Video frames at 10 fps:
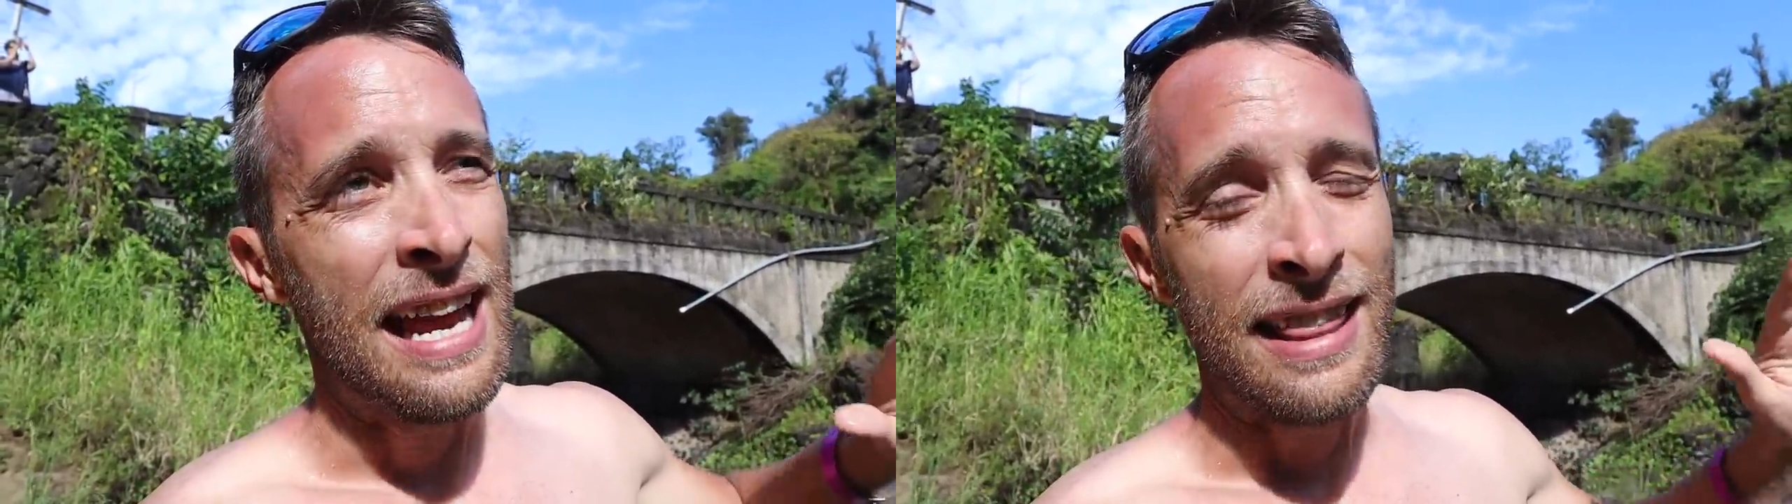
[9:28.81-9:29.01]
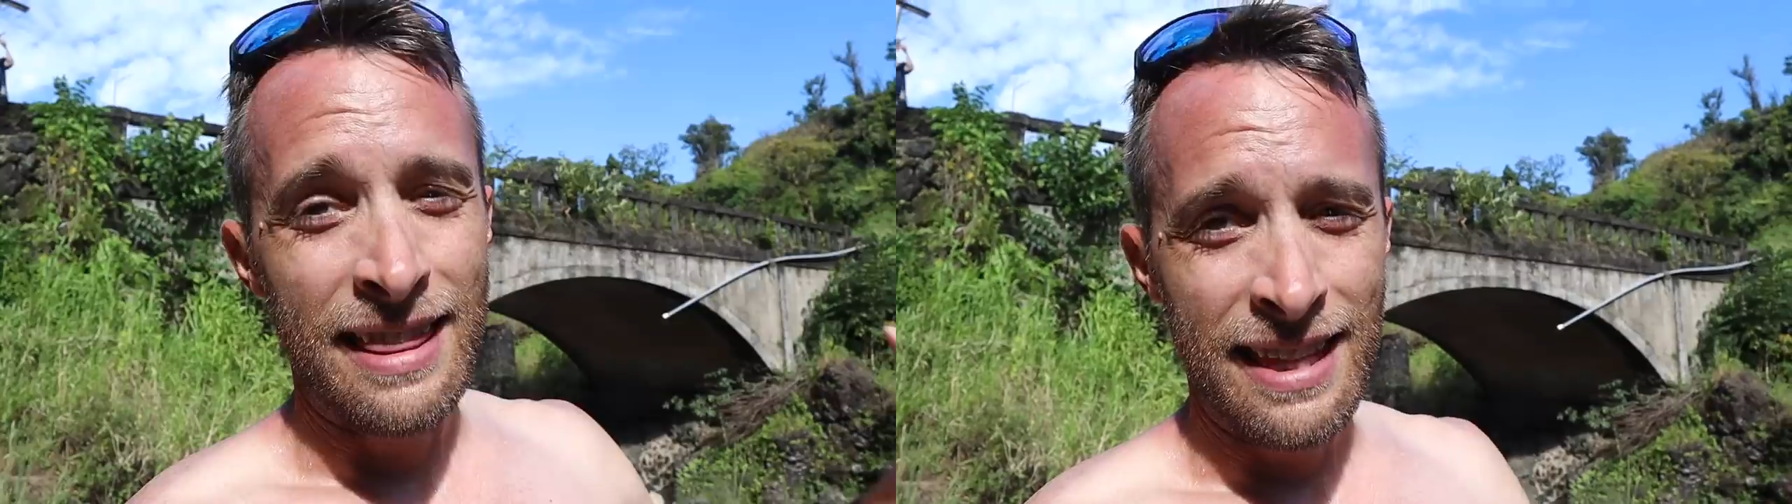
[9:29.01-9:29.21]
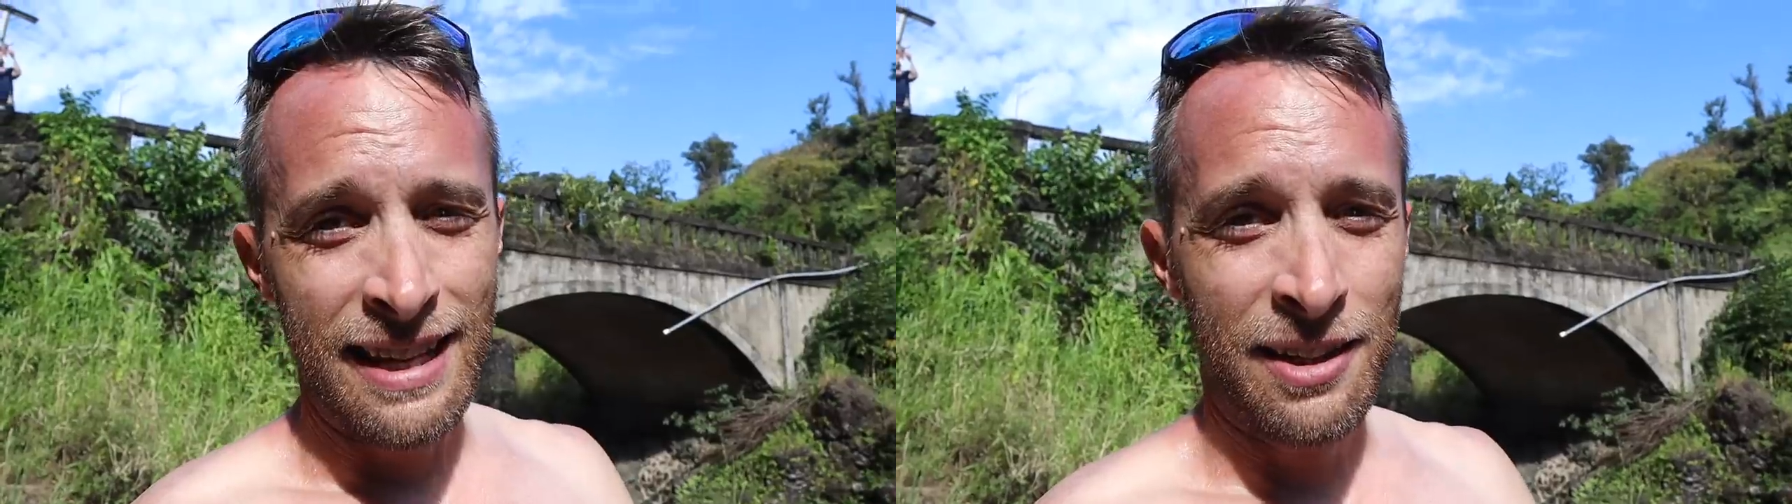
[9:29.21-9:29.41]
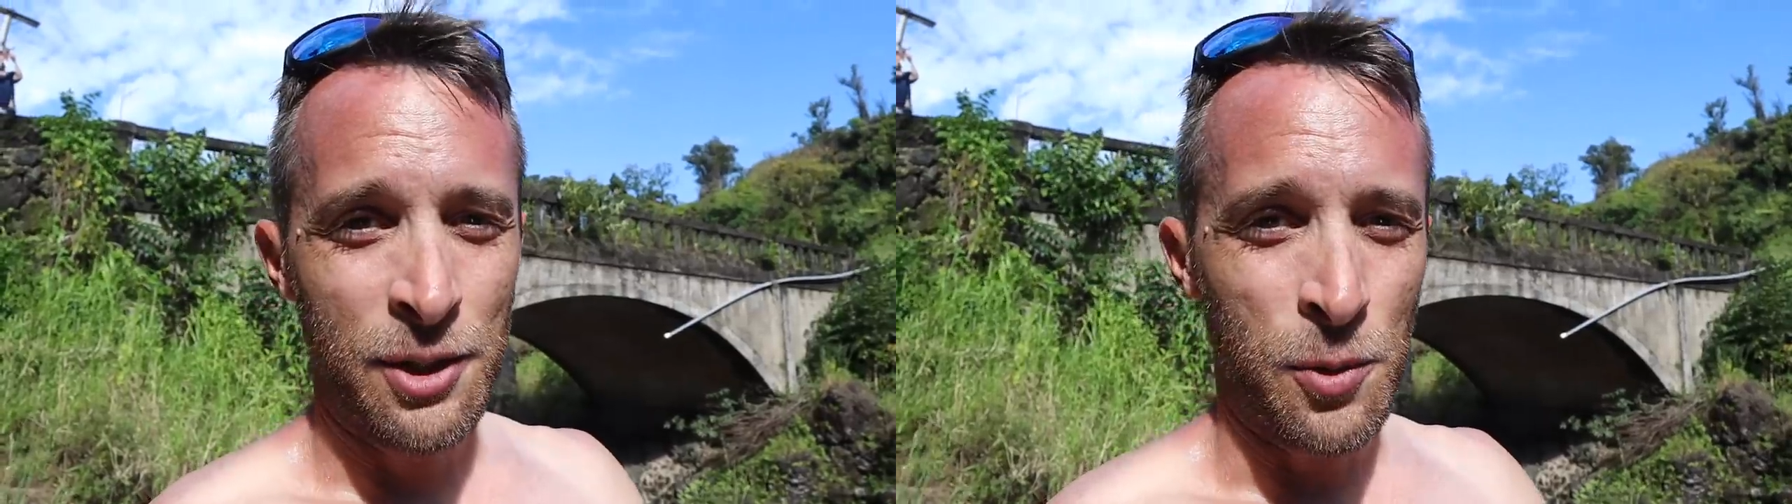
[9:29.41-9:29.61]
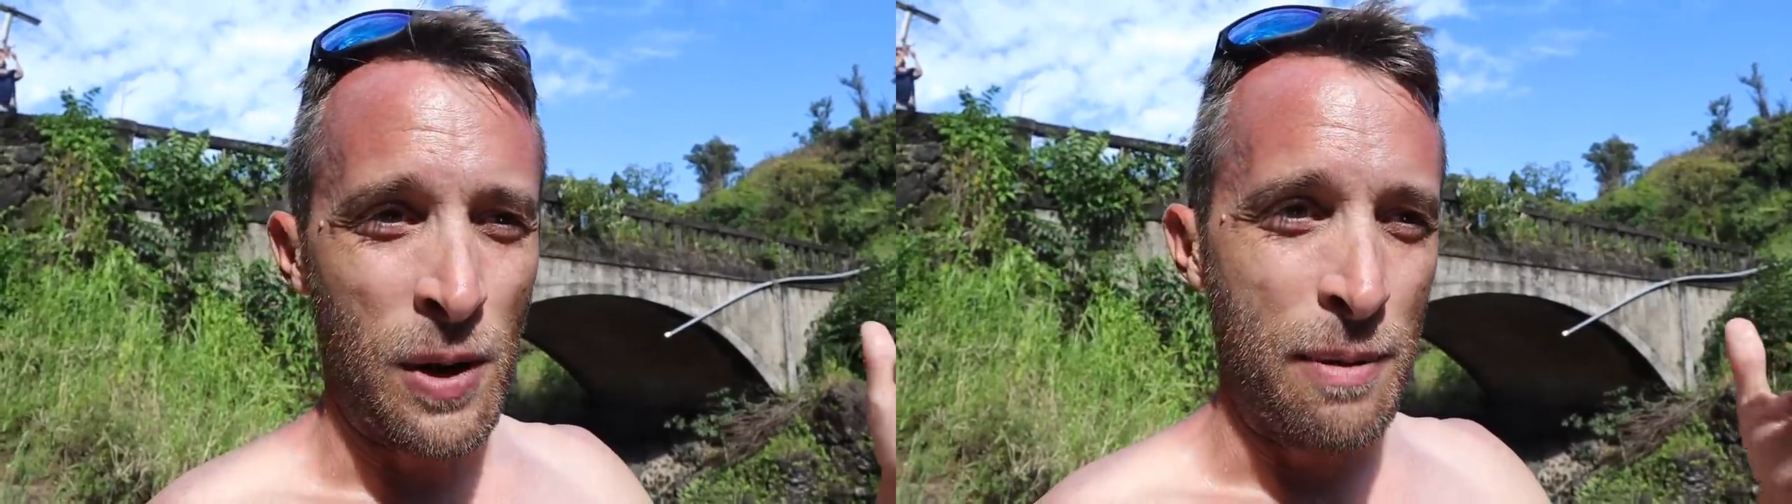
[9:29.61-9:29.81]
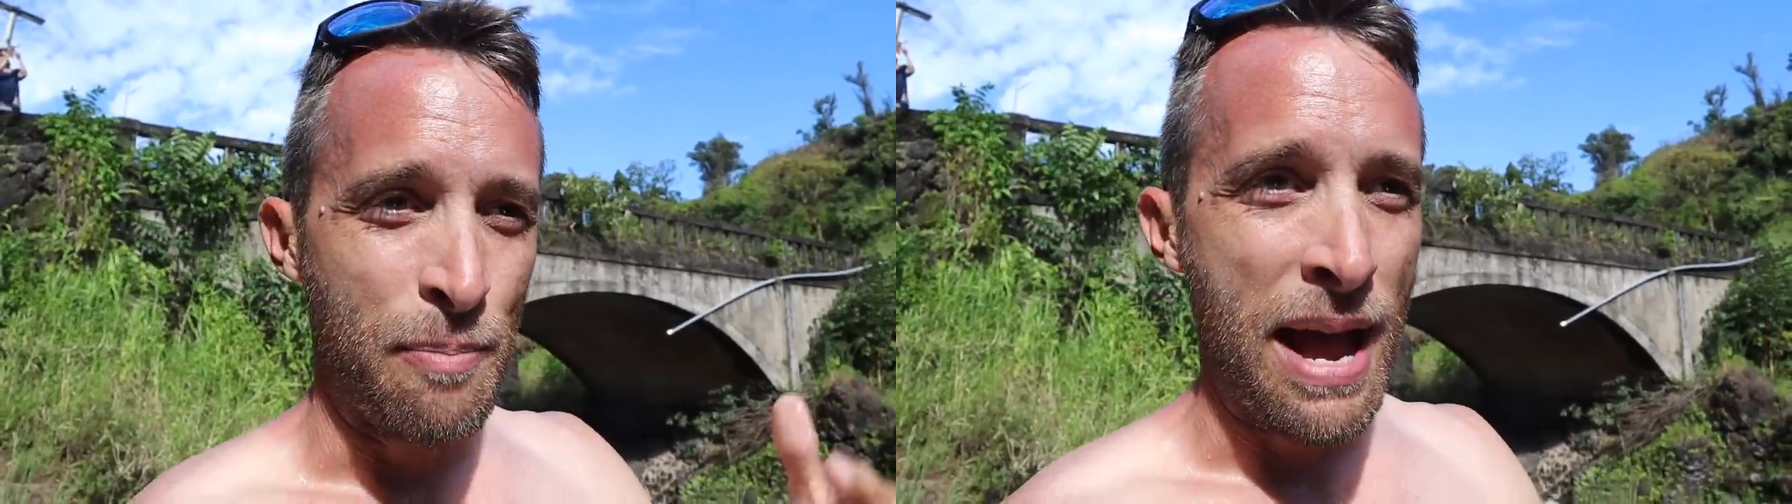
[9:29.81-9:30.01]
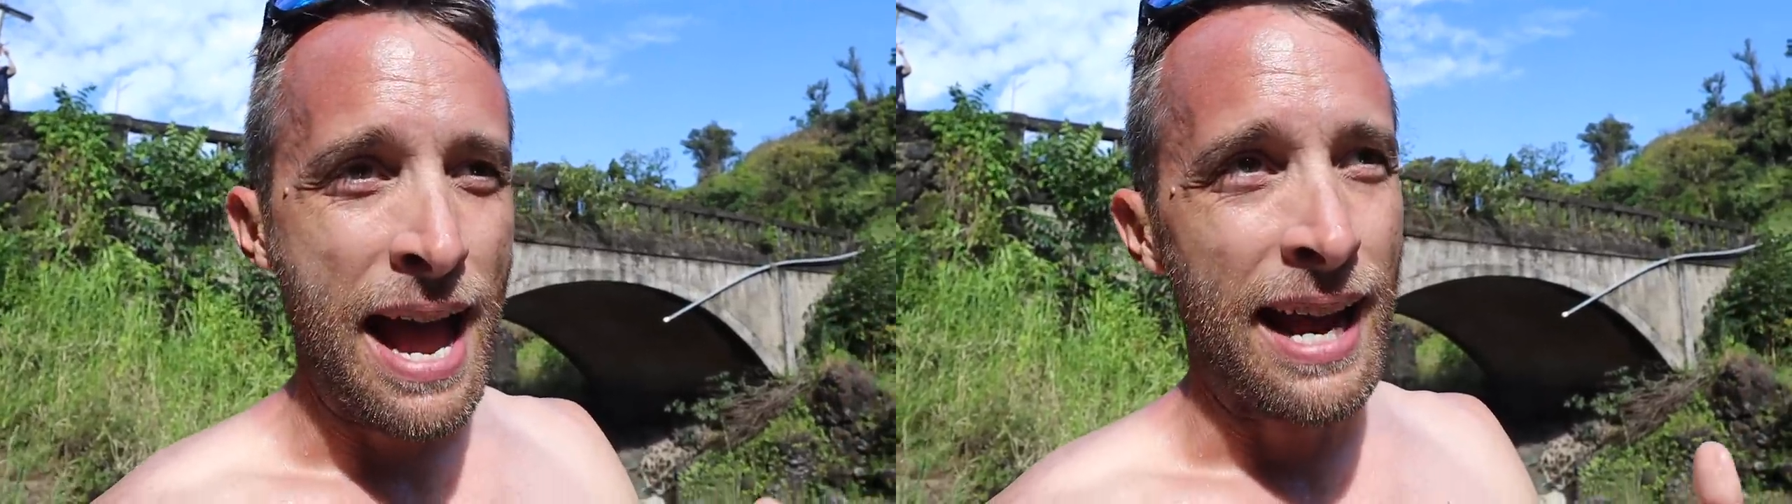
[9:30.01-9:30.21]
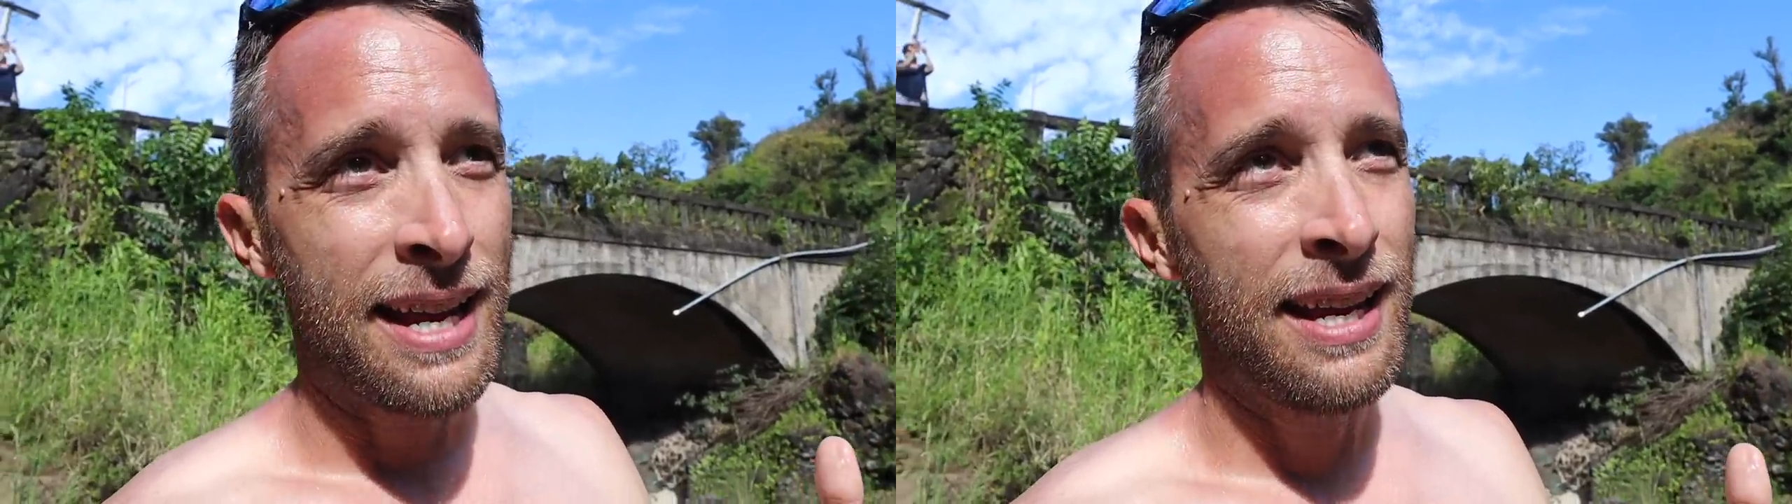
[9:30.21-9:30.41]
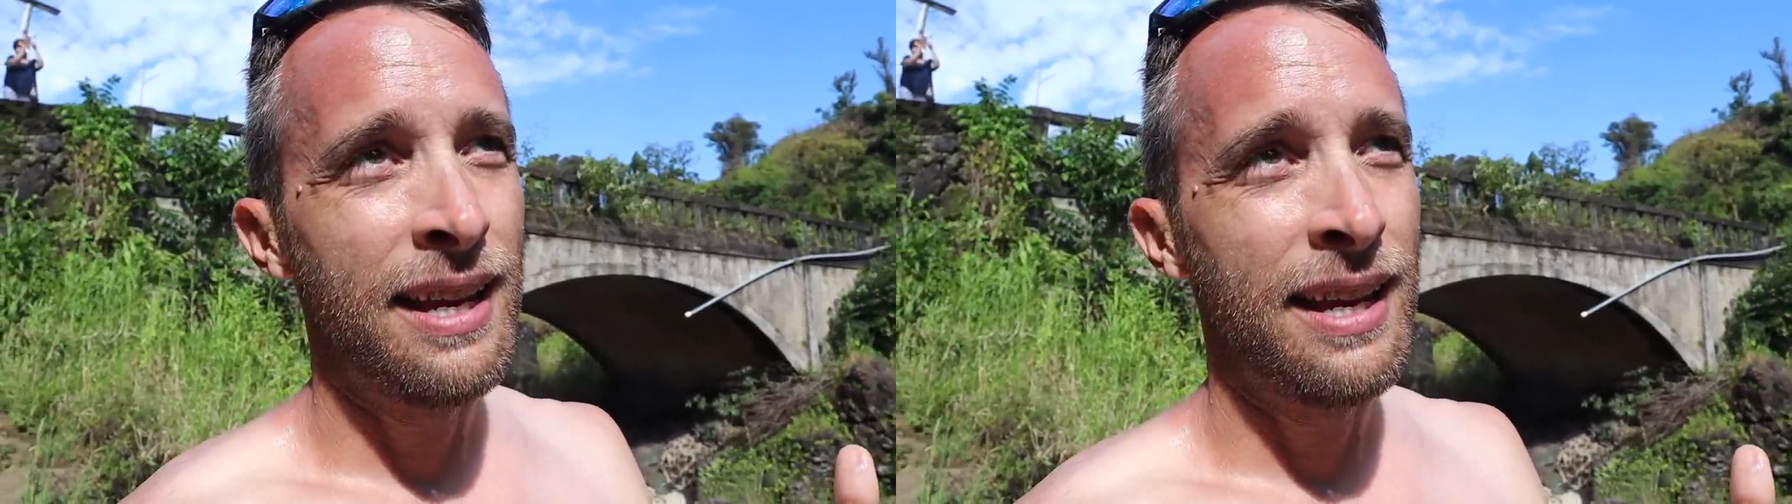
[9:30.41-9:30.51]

and then on your way back,